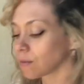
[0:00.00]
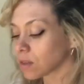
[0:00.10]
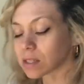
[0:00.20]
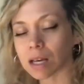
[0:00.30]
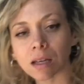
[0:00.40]
If
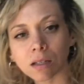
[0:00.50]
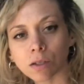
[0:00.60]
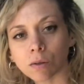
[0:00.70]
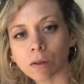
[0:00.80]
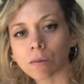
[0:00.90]
this hand is
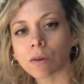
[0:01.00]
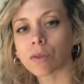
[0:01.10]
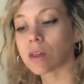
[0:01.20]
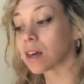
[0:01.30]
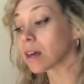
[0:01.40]
doing one
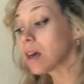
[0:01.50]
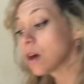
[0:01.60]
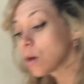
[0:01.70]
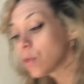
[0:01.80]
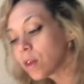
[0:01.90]
thing,
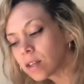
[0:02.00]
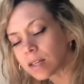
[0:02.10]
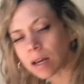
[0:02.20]
this